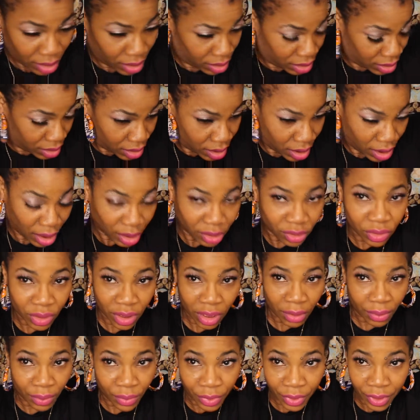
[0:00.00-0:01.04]
See,
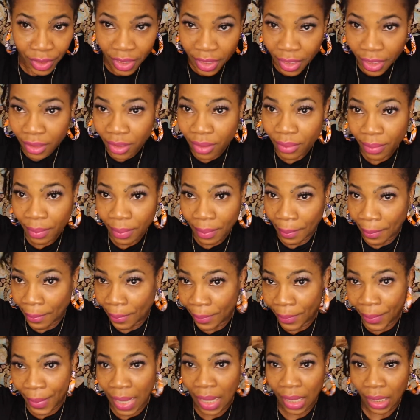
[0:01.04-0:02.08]
actually I'll bring it
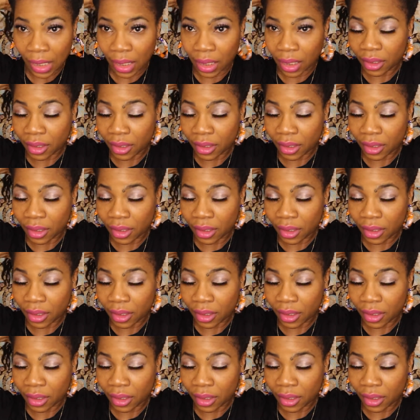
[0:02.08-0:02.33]
back.